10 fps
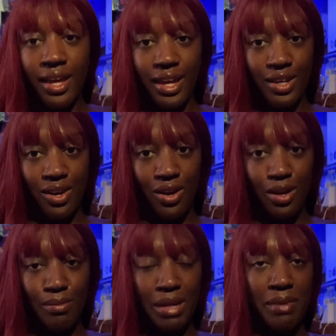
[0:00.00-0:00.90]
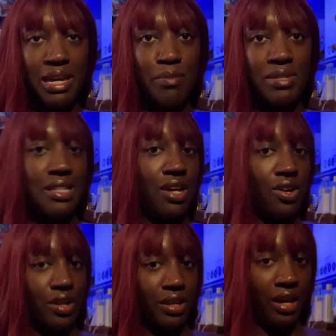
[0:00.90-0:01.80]
hey y'all, my makeup is not
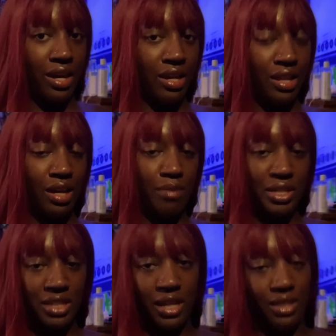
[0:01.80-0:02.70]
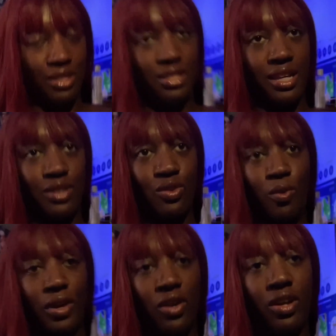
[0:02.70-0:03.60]
on yet. I just got this like little
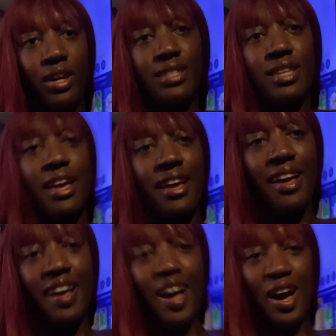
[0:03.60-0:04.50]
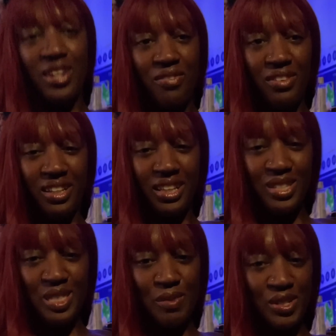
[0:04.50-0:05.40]
wig on because I feel
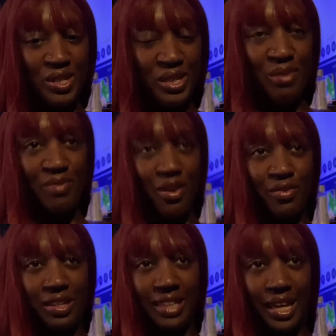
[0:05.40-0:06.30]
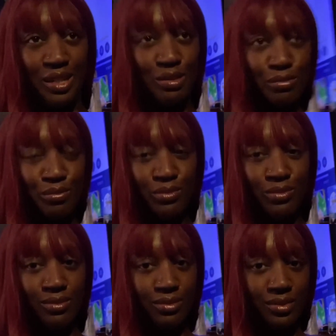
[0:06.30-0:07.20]
like switching them every like
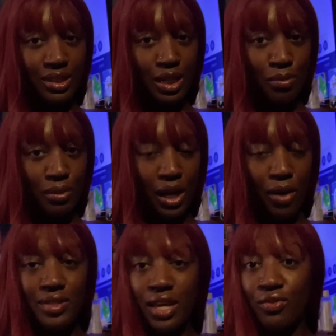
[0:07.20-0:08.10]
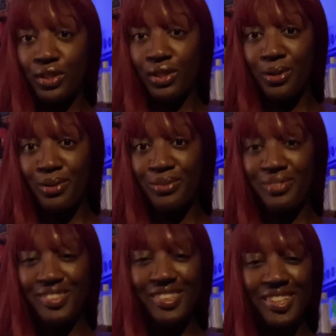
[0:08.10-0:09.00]
couple hours. I don't really know.
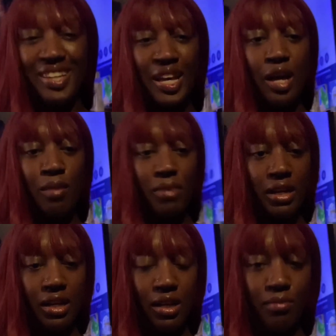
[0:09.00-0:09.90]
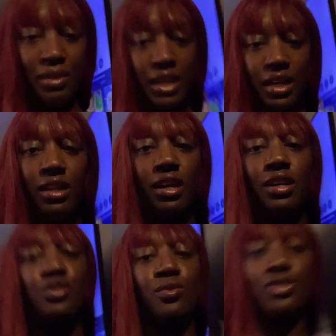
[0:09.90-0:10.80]
But yeah, I
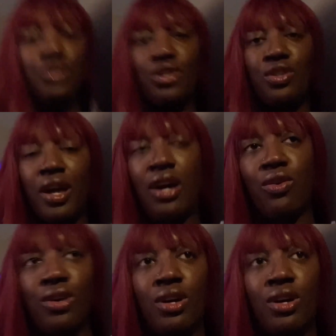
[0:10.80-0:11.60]
just want to show you how